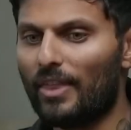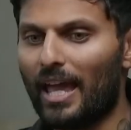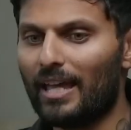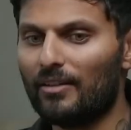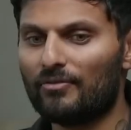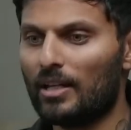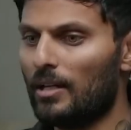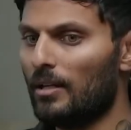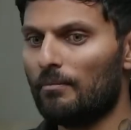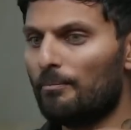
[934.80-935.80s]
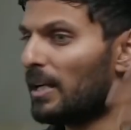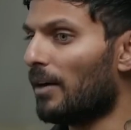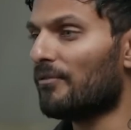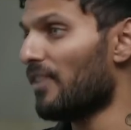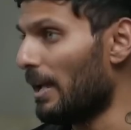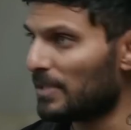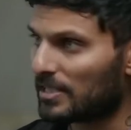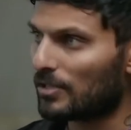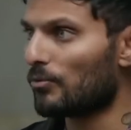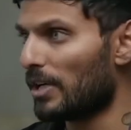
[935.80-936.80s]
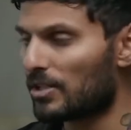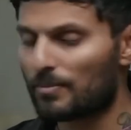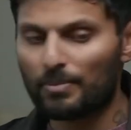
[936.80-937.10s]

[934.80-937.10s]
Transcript: they've become famous and rich,